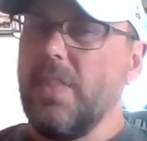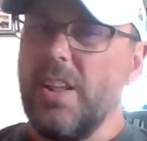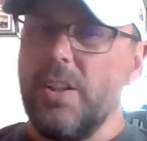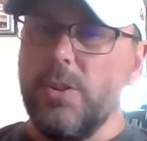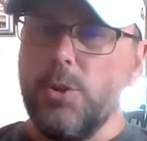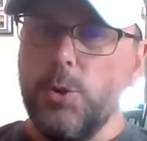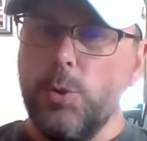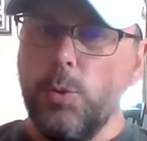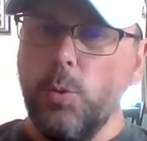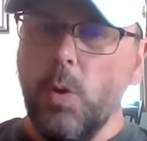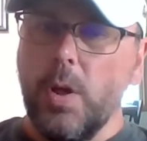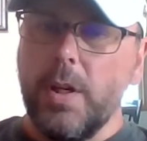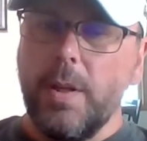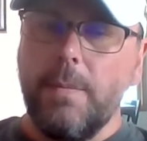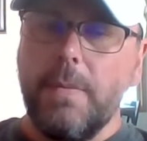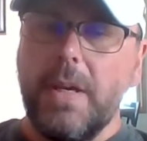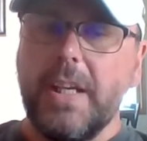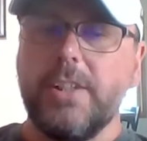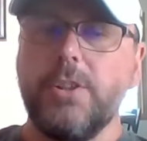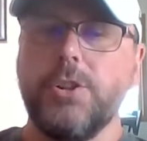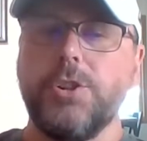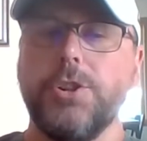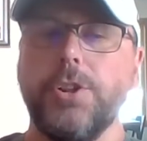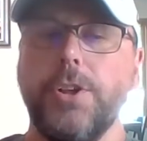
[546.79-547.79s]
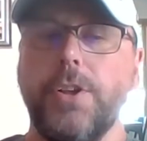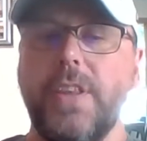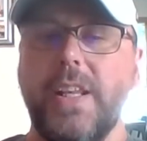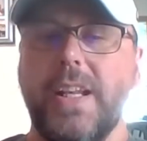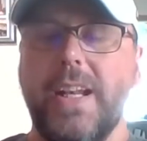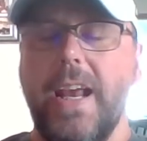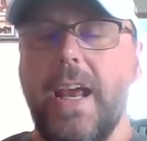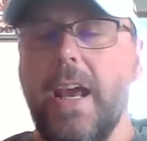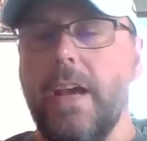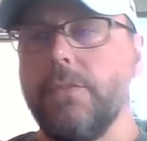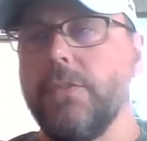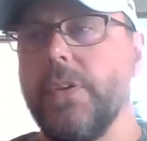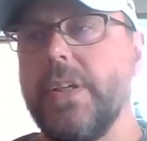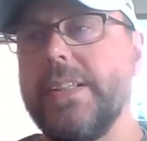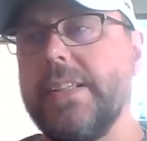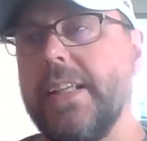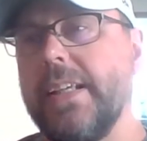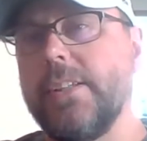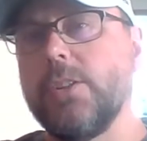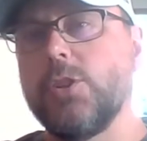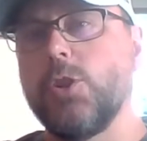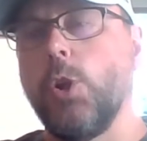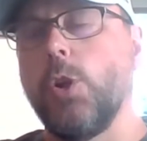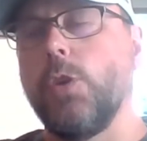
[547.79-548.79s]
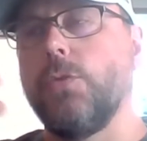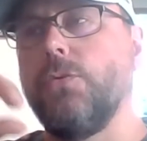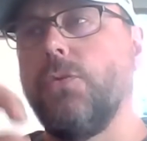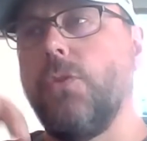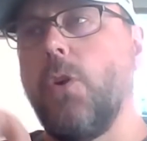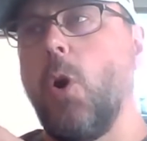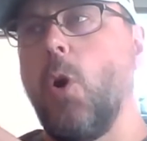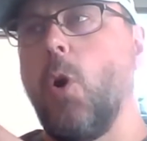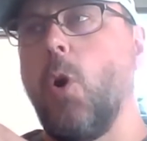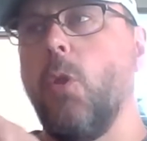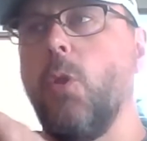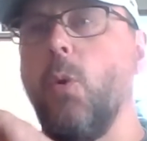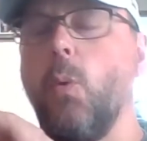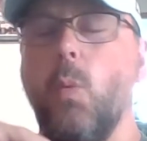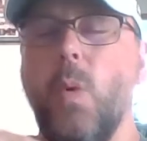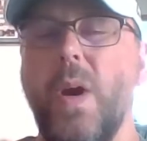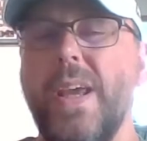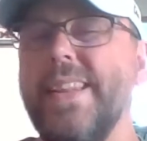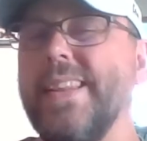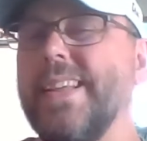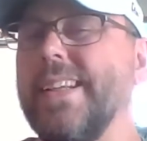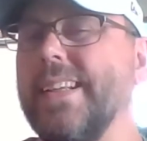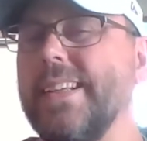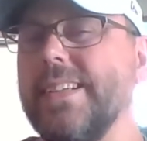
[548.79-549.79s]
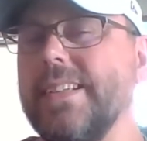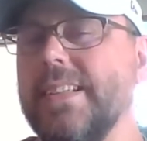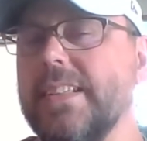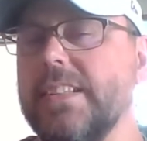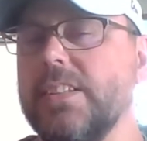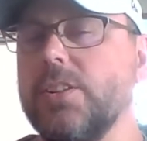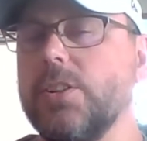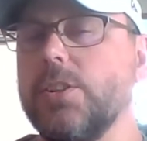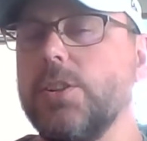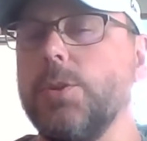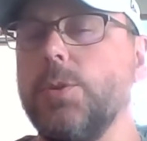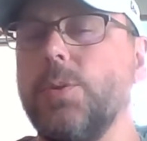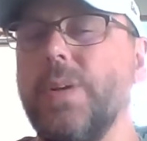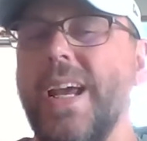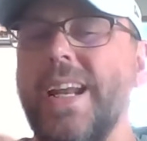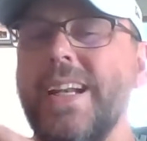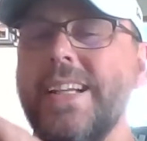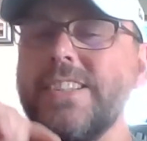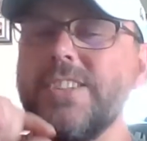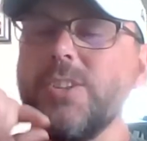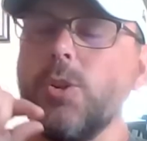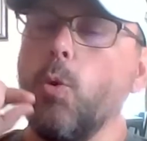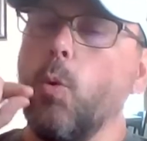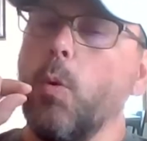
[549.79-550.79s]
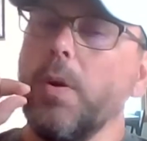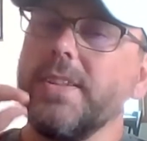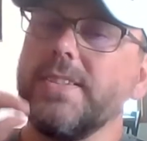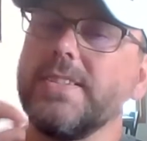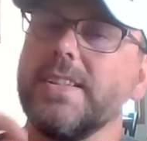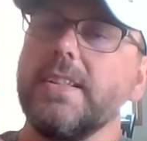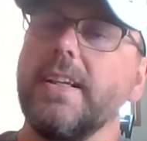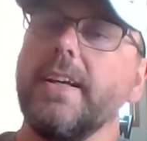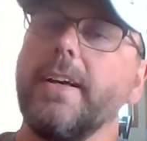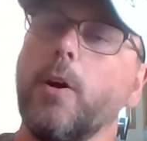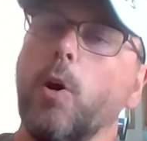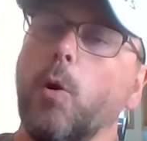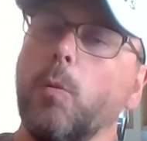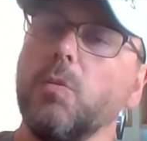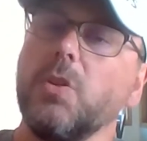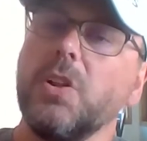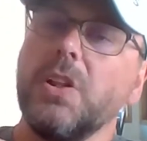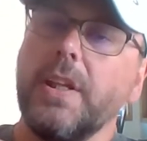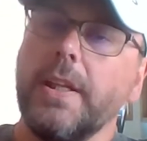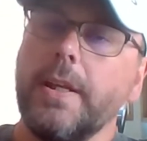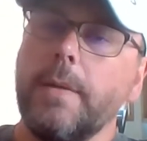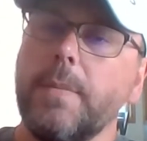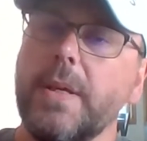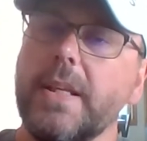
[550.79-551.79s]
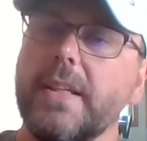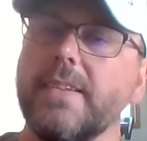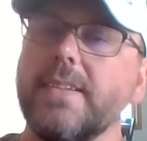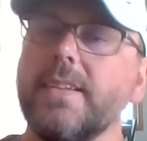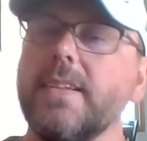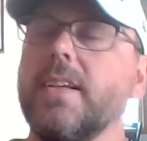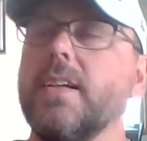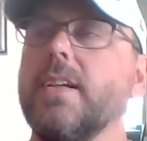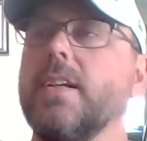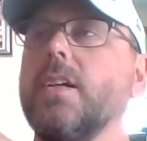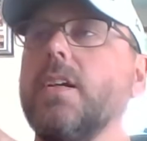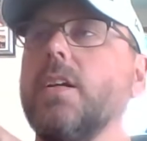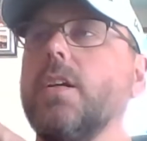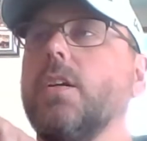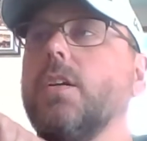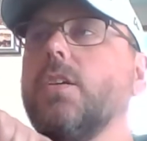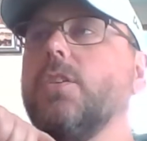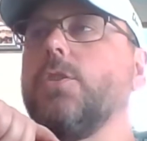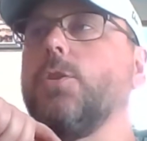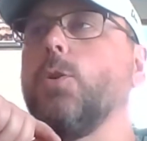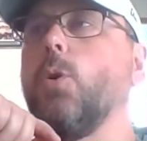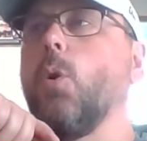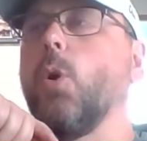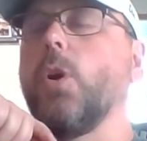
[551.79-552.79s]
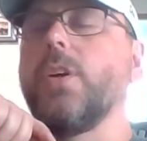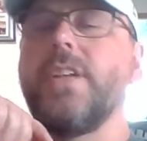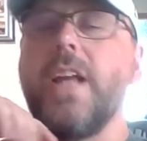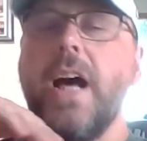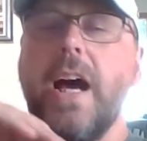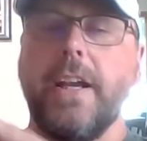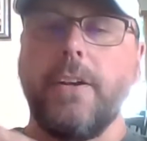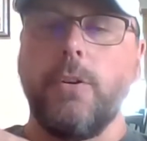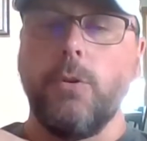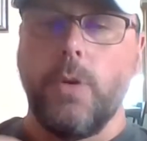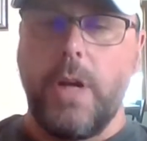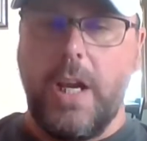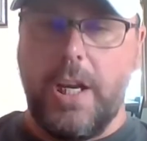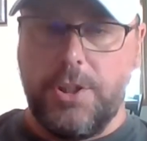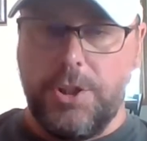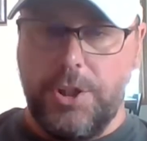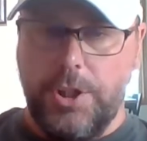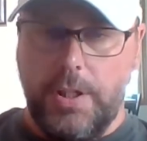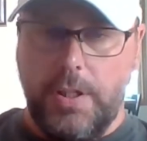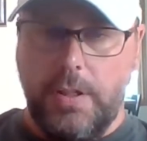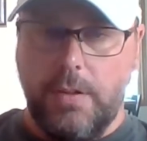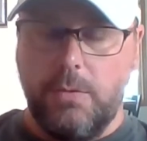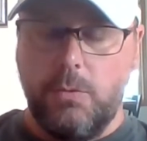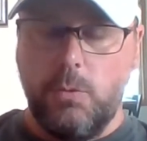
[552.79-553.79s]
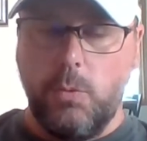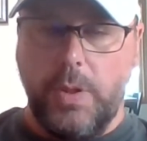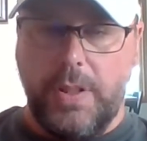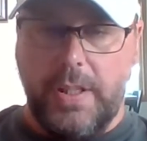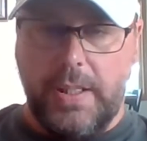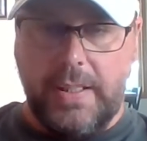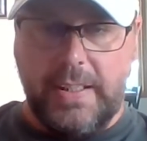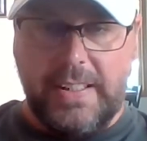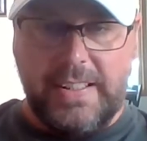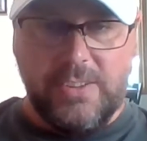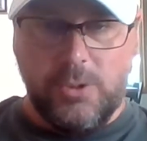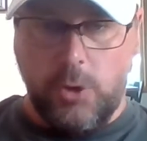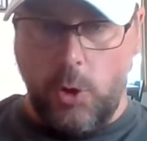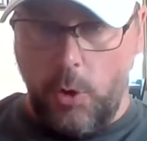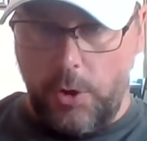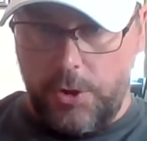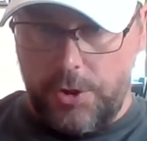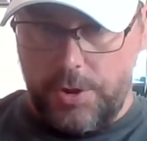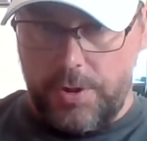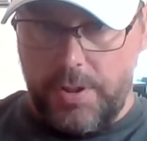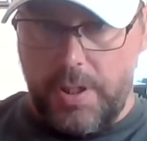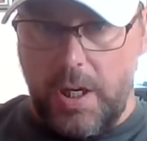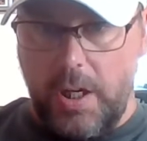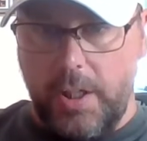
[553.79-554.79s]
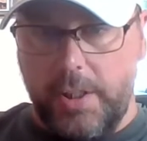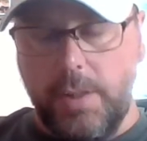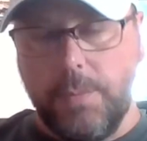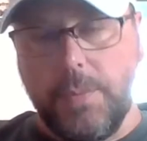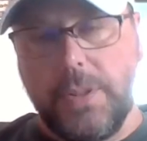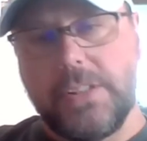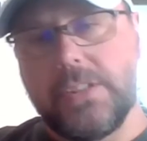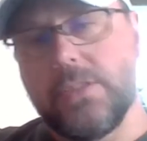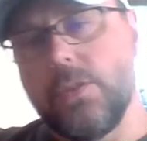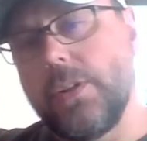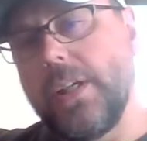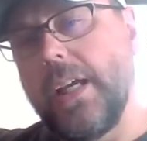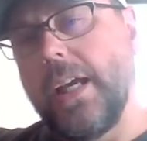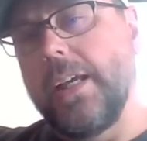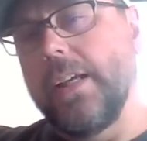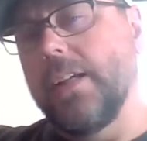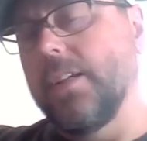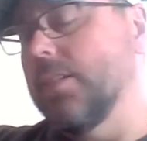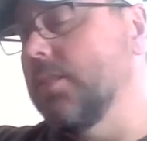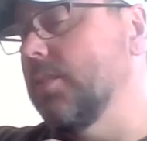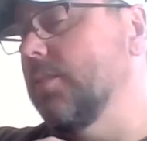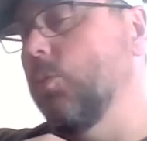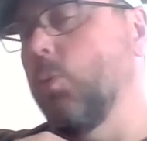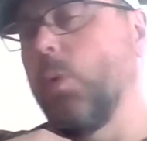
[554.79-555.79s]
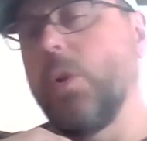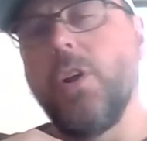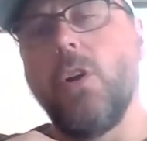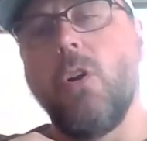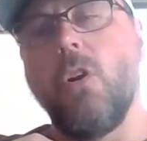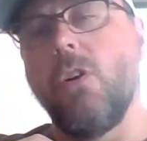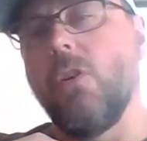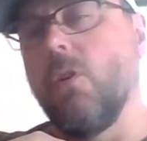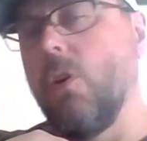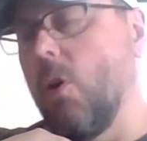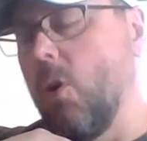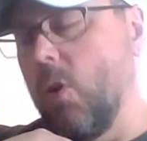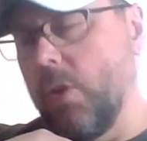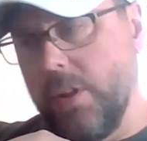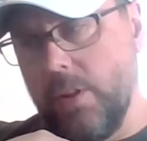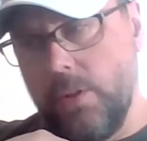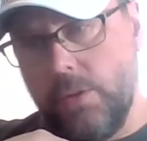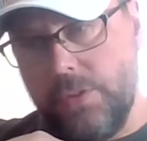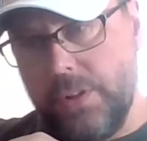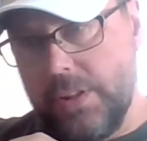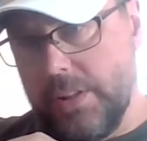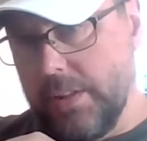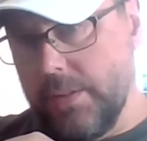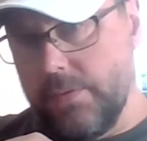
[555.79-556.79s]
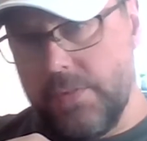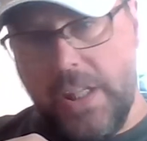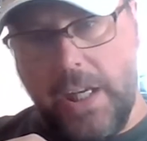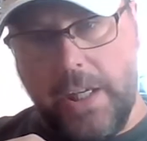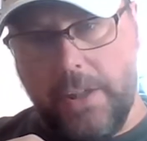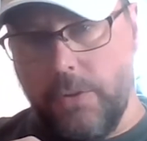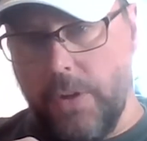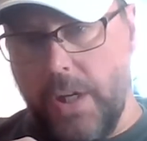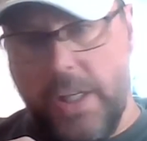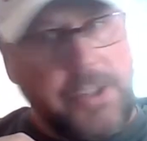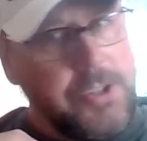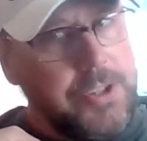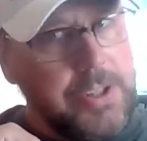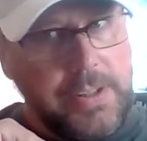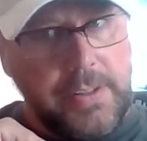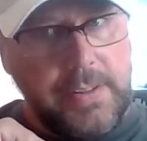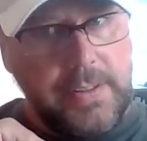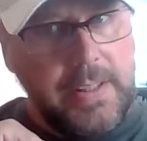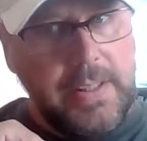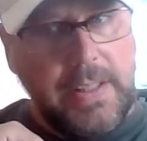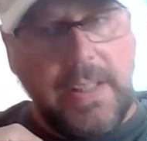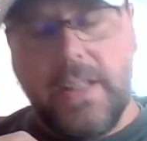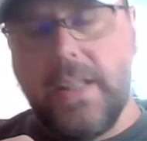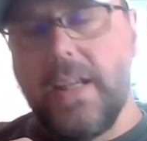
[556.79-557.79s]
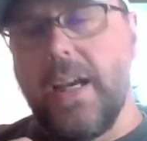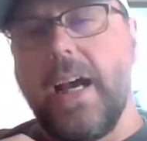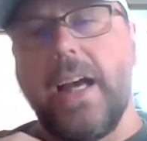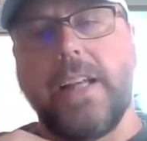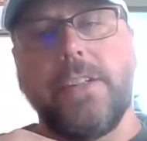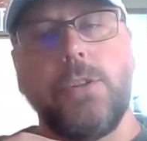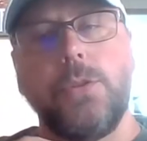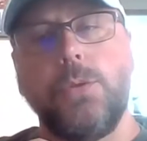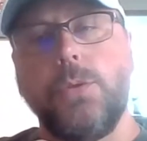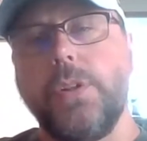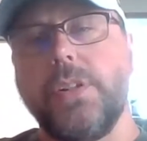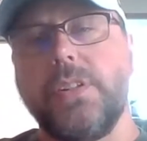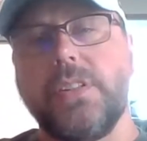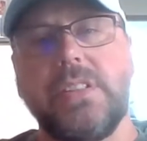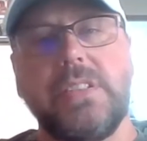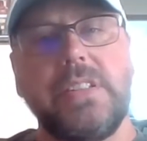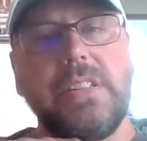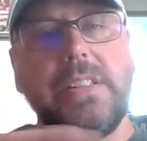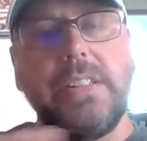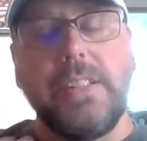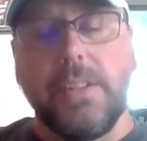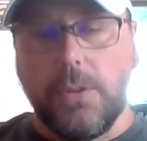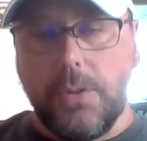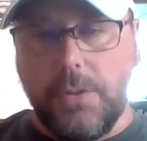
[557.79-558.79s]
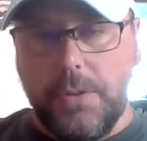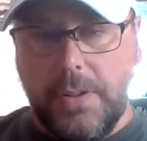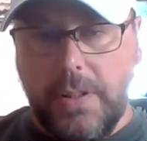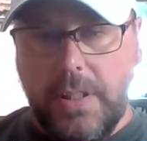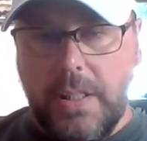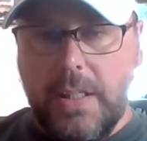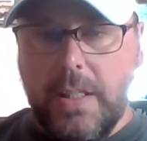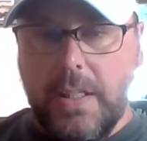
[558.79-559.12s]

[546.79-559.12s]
You want to make sure that everything is going to fall the way that it needs to, and it's going to help limit your digression within these larger documents, okay? Because we are all guilty of digression. I do it still.